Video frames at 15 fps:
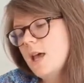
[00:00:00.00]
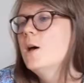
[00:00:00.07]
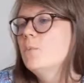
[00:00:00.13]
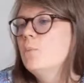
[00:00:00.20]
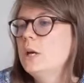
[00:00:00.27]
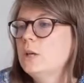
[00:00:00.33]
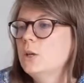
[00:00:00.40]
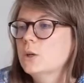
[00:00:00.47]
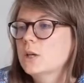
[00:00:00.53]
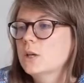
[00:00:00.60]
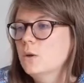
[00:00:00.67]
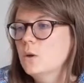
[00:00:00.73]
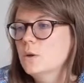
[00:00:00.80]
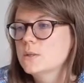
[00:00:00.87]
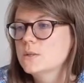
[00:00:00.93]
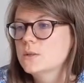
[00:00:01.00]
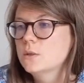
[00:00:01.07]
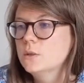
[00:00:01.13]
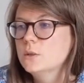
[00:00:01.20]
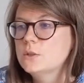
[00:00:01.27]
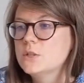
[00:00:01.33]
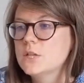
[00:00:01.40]
but you can
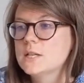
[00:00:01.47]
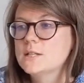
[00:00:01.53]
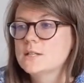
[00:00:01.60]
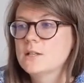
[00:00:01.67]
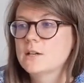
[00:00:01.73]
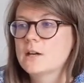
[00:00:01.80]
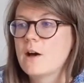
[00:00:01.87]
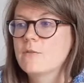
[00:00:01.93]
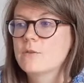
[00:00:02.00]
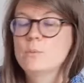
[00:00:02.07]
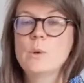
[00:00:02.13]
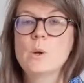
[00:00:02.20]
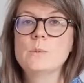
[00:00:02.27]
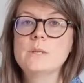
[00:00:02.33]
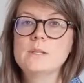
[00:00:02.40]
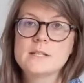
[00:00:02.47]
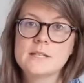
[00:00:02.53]
also just look out for moments